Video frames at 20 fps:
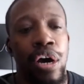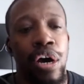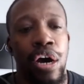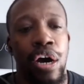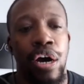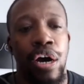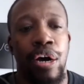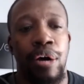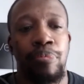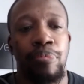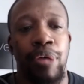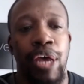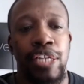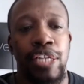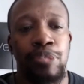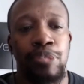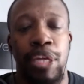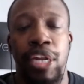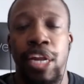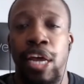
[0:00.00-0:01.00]

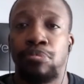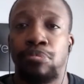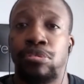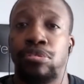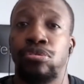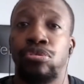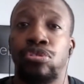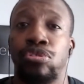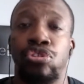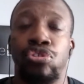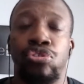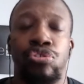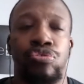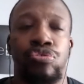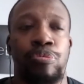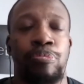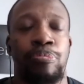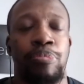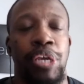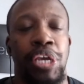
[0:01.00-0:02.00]
has been absolutely huge
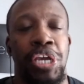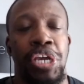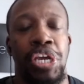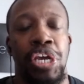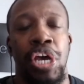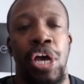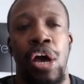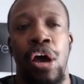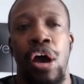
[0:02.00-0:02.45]
for me.